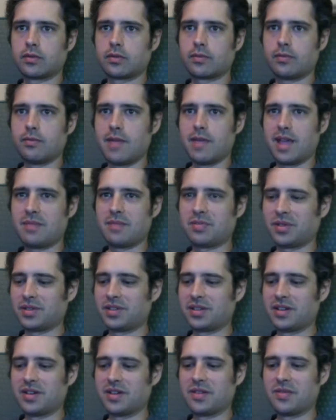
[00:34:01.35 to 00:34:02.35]
Maple?
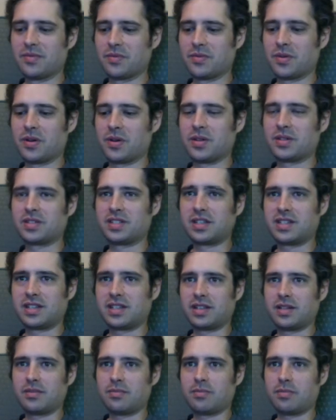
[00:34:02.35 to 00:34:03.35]
No.
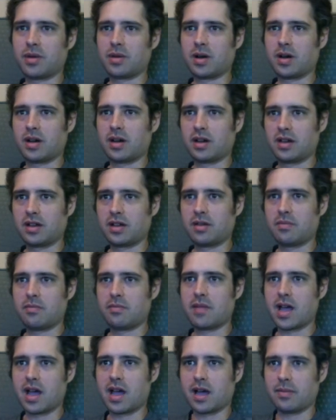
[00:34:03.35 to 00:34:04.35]
Walden Pond
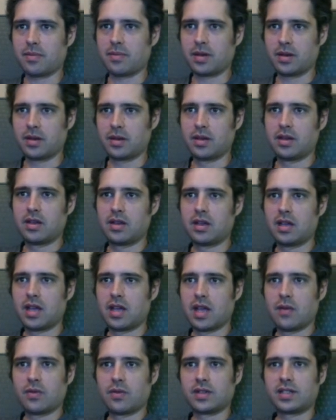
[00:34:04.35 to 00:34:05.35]
map.
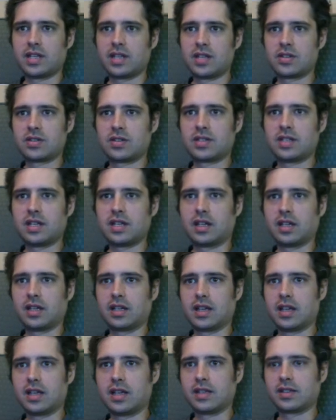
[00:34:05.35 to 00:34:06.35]
And what's interesting
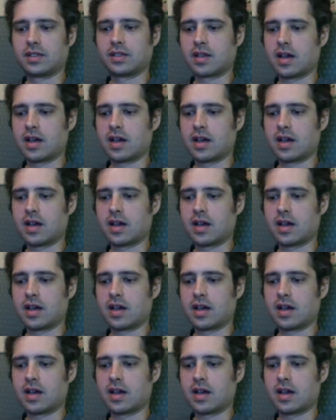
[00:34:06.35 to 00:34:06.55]
is